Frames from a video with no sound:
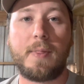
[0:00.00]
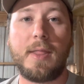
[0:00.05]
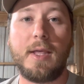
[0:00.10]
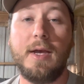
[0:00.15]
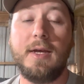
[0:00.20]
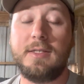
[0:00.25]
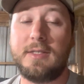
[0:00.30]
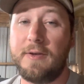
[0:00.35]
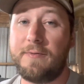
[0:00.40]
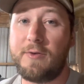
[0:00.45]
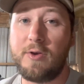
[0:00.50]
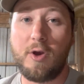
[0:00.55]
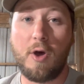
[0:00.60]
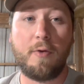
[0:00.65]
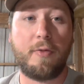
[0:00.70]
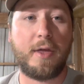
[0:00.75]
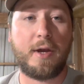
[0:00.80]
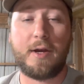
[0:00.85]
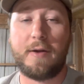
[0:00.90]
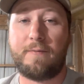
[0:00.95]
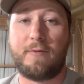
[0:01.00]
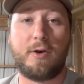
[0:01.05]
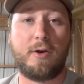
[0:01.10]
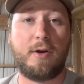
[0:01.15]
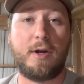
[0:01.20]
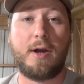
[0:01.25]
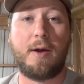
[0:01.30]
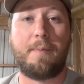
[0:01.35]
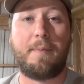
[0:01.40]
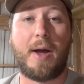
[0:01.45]
as if you know that if you're
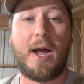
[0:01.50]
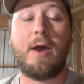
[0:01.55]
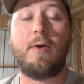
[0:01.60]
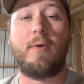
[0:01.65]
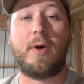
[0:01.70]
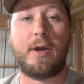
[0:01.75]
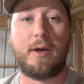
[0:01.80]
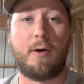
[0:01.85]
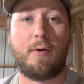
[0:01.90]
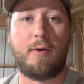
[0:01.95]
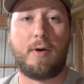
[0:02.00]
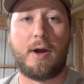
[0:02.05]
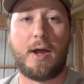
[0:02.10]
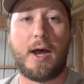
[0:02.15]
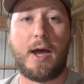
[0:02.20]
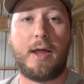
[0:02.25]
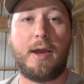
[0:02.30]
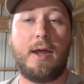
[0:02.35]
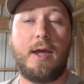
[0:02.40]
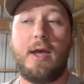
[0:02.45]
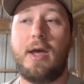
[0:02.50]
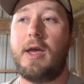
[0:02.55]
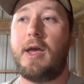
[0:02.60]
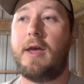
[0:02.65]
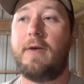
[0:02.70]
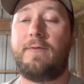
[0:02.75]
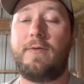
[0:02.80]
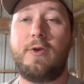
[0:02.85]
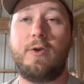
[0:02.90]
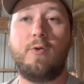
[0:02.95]
in a bite window or not.
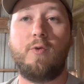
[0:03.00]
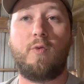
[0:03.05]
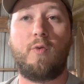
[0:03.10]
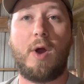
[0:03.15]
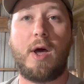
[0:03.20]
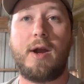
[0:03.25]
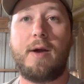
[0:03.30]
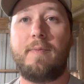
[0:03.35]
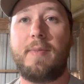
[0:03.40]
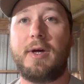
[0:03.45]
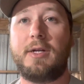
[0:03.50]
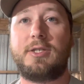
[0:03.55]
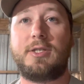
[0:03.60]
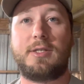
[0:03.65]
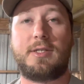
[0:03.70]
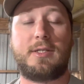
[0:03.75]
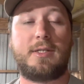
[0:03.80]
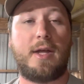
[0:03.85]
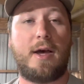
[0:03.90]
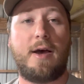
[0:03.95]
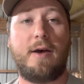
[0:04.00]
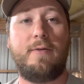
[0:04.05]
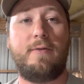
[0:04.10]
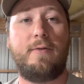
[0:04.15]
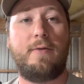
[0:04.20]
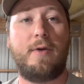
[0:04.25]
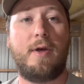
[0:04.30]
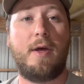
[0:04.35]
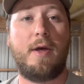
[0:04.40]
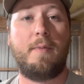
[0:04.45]
If you run a bunch of
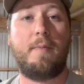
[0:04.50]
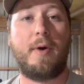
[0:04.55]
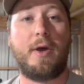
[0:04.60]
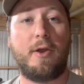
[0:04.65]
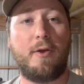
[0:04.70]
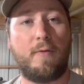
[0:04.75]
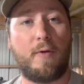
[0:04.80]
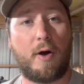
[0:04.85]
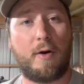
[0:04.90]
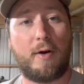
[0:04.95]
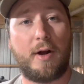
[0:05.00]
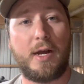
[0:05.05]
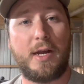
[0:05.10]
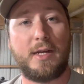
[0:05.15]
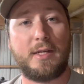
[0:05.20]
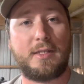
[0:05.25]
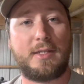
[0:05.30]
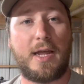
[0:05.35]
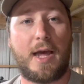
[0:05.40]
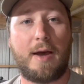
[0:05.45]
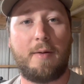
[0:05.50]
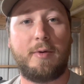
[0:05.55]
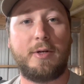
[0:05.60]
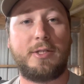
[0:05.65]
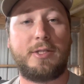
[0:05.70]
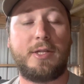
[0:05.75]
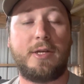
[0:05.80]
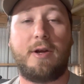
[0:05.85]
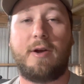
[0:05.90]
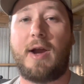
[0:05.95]
stuff but you've already
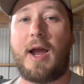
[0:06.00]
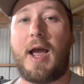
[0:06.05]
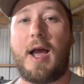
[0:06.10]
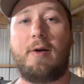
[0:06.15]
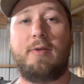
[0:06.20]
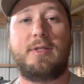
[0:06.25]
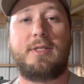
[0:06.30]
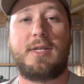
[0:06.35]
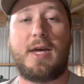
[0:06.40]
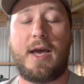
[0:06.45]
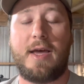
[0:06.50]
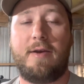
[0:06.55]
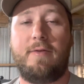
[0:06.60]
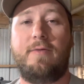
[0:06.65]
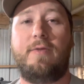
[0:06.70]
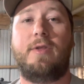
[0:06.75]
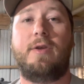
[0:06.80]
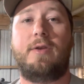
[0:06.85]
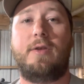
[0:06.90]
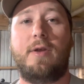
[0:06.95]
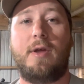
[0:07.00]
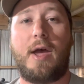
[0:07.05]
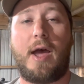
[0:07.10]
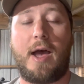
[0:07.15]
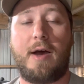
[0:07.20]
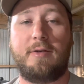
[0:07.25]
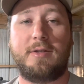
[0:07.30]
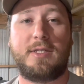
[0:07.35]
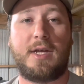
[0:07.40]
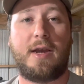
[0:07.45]
established that you're outside of
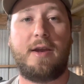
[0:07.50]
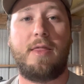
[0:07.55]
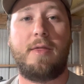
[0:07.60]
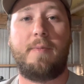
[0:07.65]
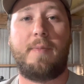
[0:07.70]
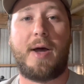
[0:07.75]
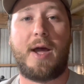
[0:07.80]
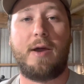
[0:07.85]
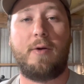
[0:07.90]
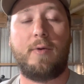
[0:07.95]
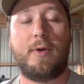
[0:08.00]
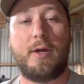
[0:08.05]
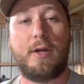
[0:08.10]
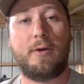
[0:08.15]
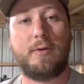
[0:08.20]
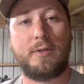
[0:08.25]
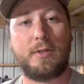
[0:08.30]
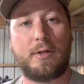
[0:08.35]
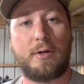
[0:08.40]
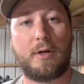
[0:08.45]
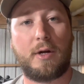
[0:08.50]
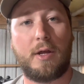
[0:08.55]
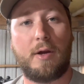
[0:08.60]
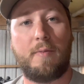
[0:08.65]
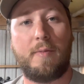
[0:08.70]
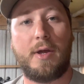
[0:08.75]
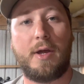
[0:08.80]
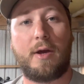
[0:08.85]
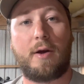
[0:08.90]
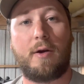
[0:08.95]
the bite windows that are going to
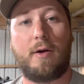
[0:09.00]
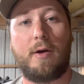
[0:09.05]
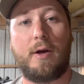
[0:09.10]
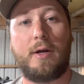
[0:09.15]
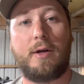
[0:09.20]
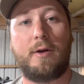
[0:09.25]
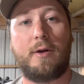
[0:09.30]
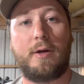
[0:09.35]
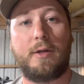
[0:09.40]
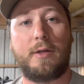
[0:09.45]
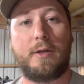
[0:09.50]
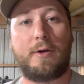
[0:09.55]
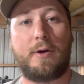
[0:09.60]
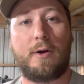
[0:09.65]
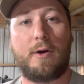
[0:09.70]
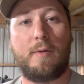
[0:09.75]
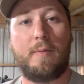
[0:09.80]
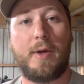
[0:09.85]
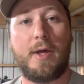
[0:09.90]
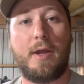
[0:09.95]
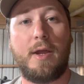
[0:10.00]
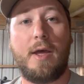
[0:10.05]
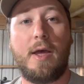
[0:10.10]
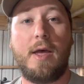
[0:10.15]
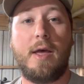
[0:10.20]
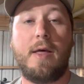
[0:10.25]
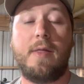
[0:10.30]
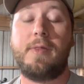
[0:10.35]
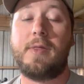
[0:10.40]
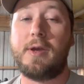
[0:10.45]
be occurring during the tournament,
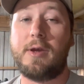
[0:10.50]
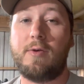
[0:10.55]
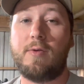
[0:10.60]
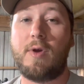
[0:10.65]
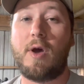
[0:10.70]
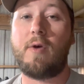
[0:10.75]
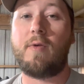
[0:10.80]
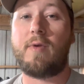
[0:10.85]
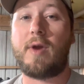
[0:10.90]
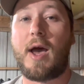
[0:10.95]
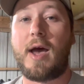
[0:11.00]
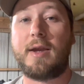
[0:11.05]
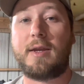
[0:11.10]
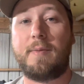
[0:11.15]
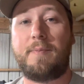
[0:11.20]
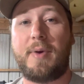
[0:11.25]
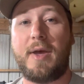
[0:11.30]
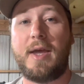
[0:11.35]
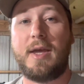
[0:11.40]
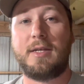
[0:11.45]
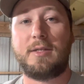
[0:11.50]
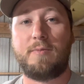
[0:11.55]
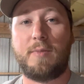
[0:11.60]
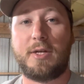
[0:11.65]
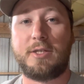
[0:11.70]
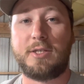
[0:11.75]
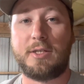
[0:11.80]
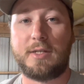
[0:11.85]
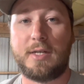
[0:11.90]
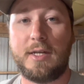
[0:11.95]
then you know not to pay as
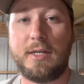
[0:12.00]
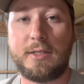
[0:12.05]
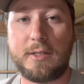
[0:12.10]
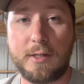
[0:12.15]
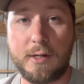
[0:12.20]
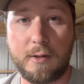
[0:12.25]
much attention to